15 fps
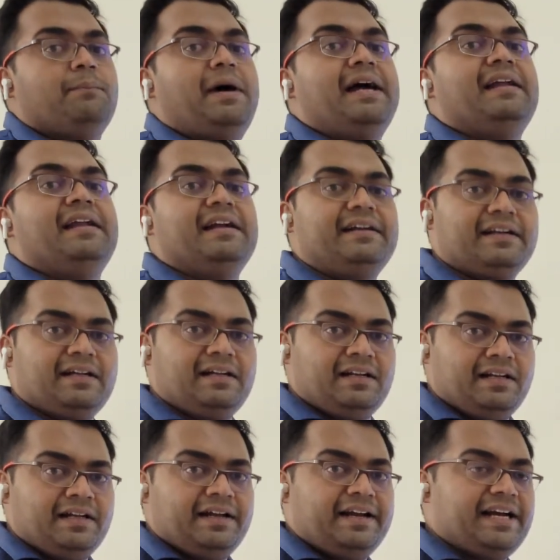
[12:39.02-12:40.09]

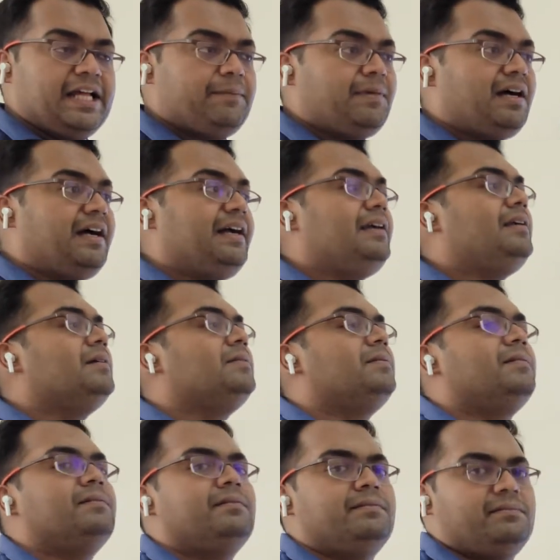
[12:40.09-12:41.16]
bilateral edema and
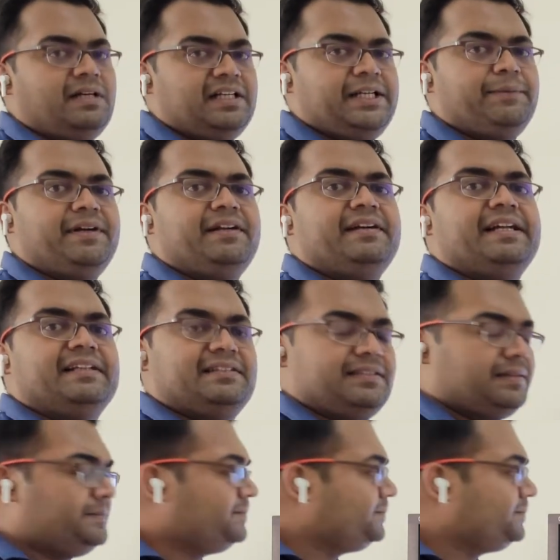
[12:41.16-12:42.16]
ultimately death.